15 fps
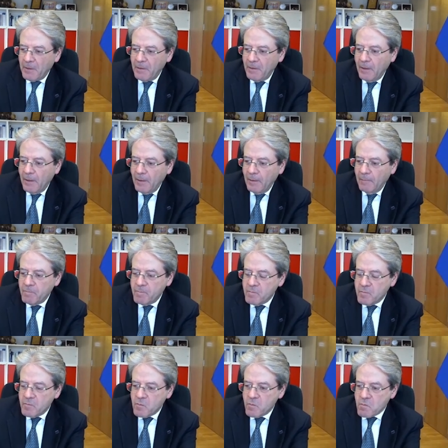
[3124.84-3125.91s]

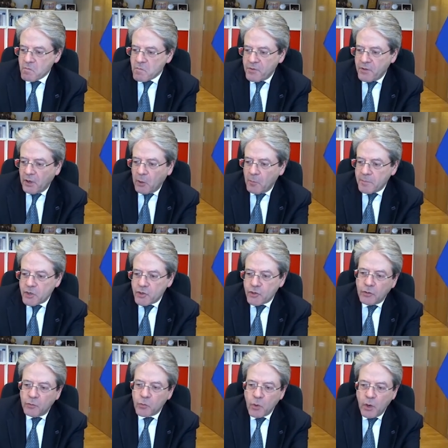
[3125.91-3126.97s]
The
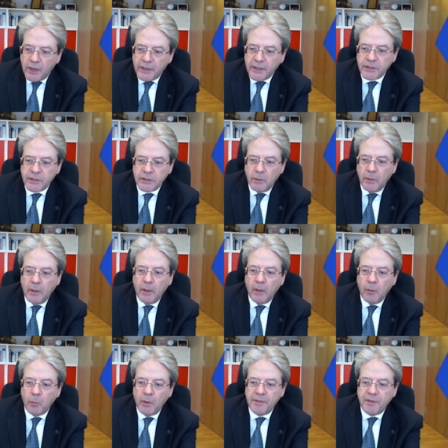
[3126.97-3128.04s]
Commission works
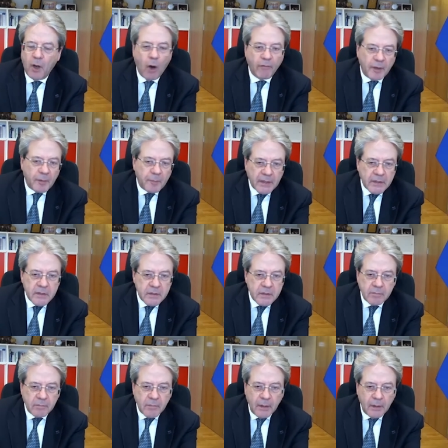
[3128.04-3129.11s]
with
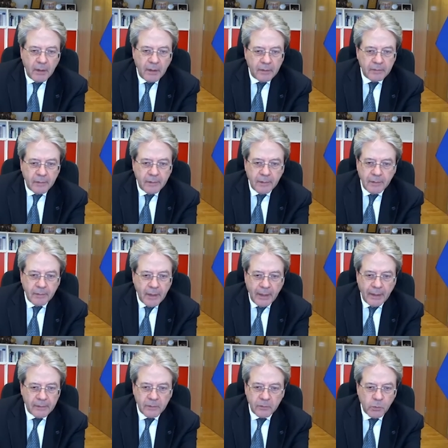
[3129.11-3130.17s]
governments,
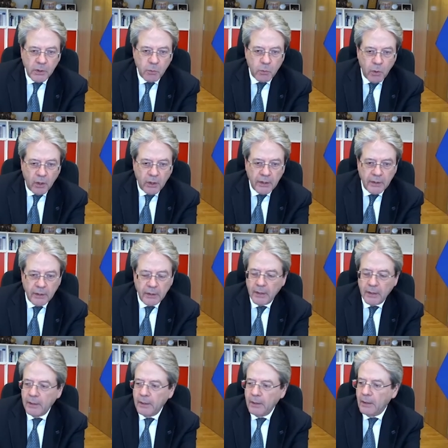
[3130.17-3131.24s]
and we work,
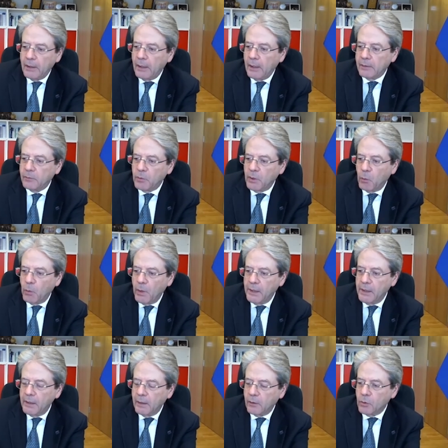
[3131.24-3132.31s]
and we
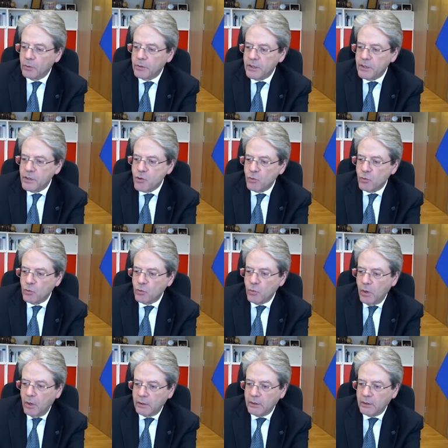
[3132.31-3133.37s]
will continue to
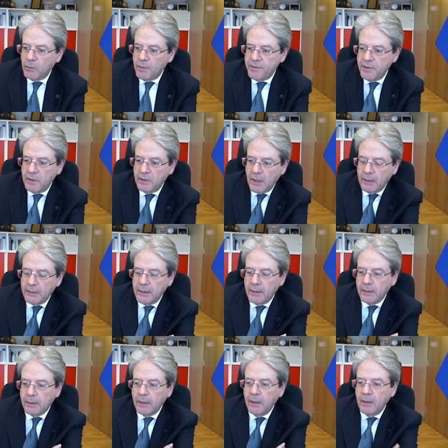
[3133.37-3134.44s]
work with the
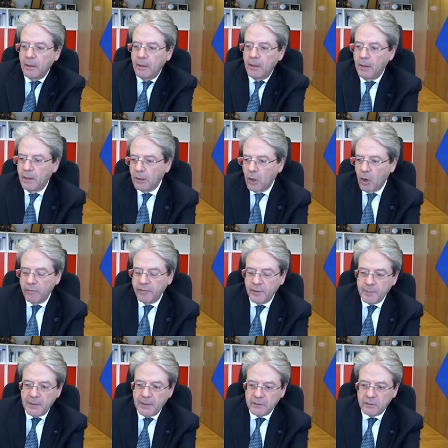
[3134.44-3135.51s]
Italian
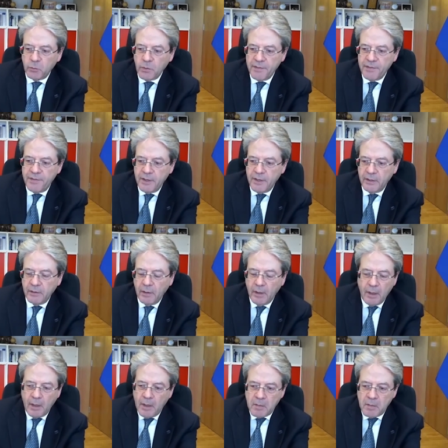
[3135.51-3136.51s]
government with the